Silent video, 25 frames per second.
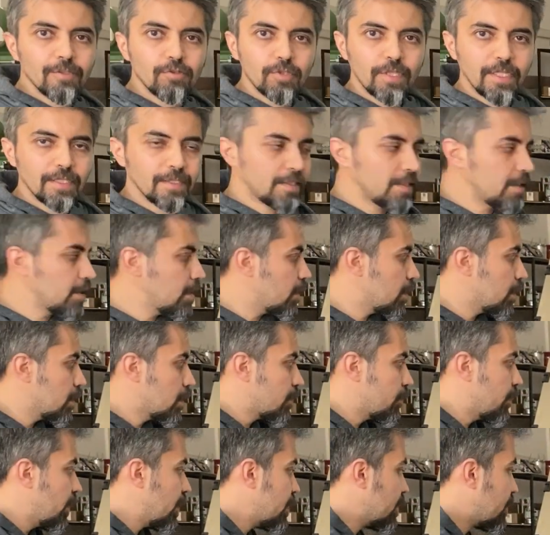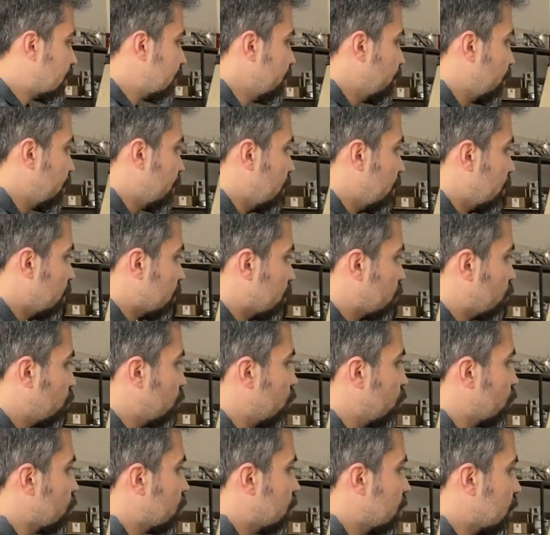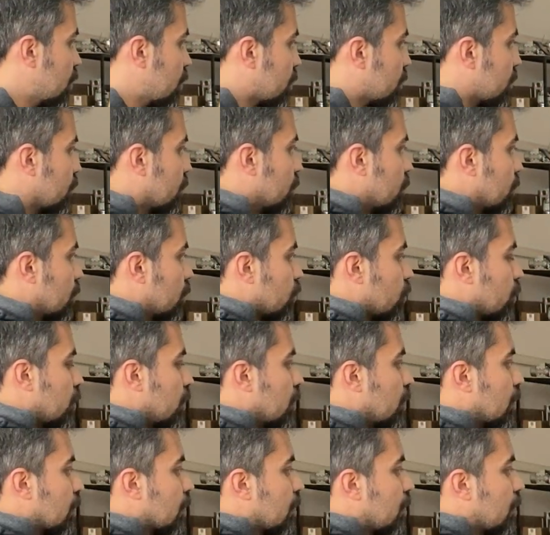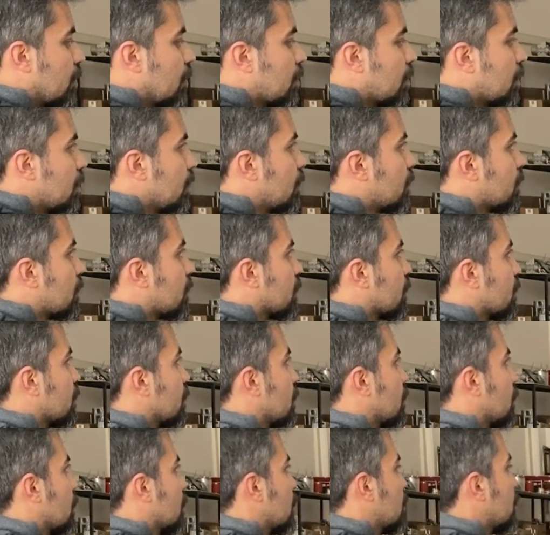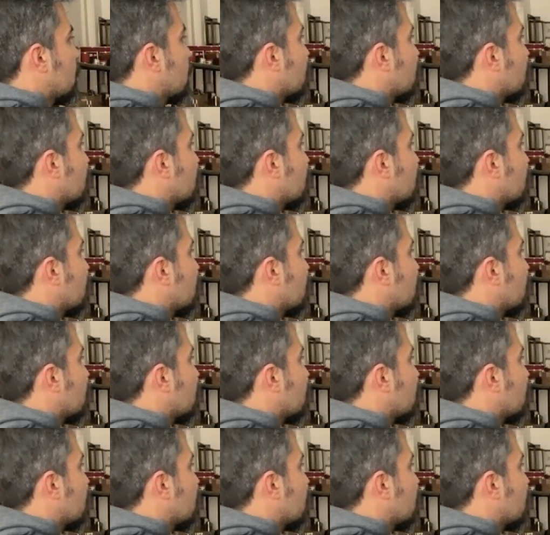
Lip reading: you can see, it's very simple to use this machine. This